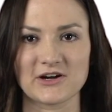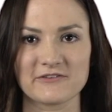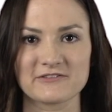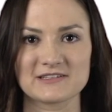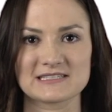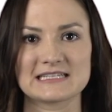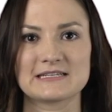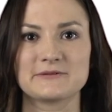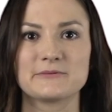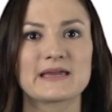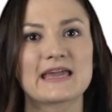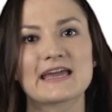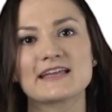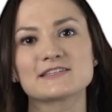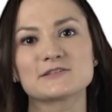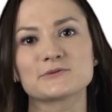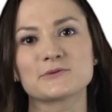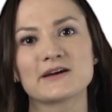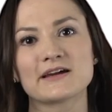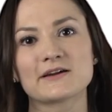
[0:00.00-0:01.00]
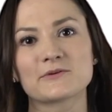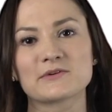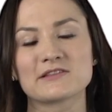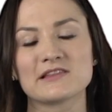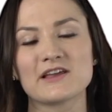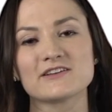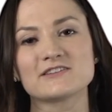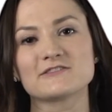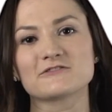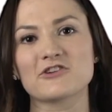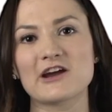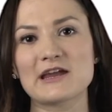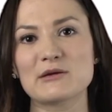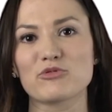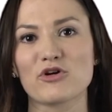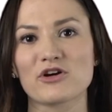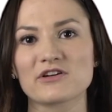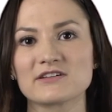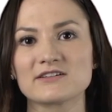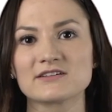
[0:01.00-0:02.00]
Obviously we get to work with loads of great
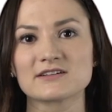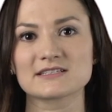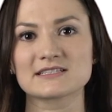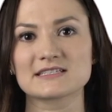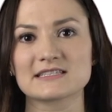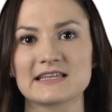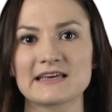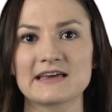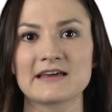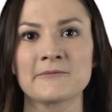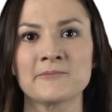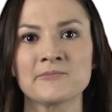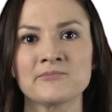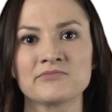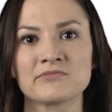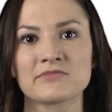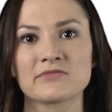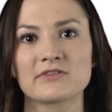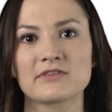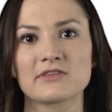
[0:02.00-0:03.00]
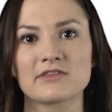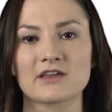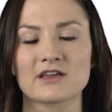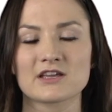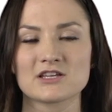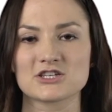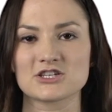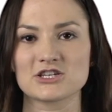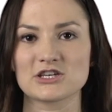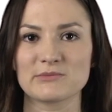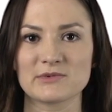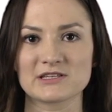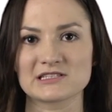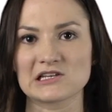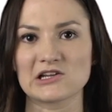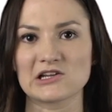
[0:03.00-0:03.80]
products that the consumers